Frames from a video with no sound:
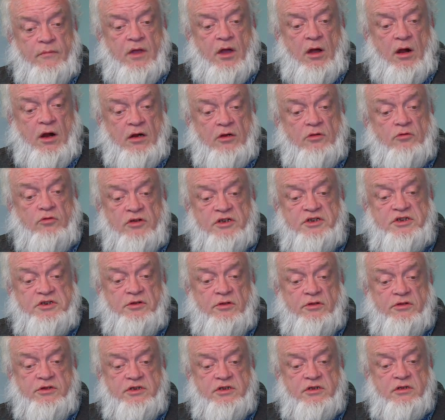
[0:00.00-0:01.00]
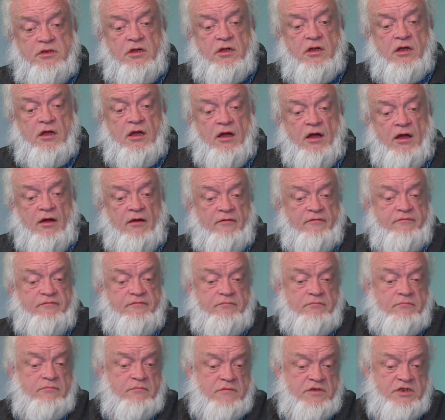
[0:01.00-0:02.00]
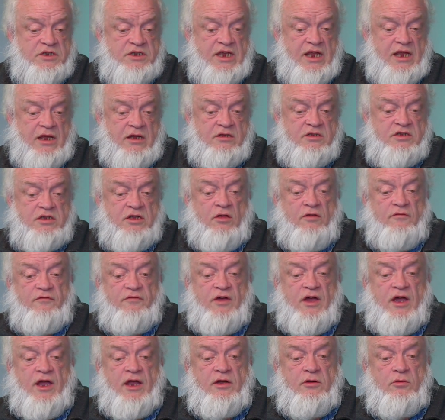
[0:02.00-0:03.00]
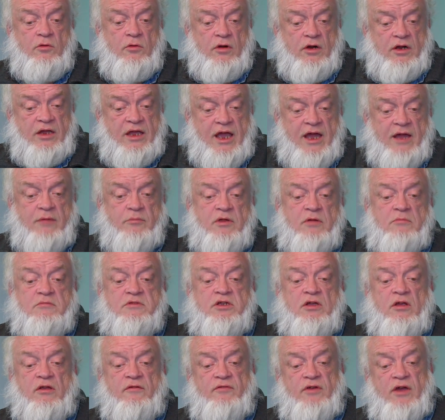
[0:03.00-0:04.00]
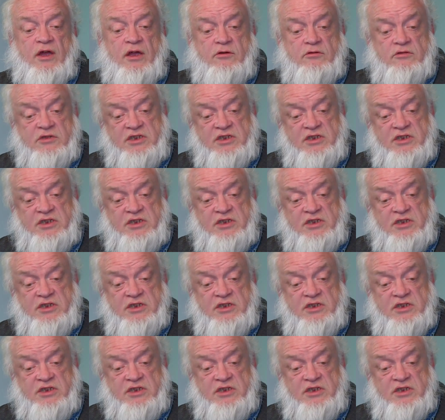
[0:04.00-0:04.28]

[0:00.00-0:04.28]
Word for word: are crystals of zinc sulfide or cadmium sulfide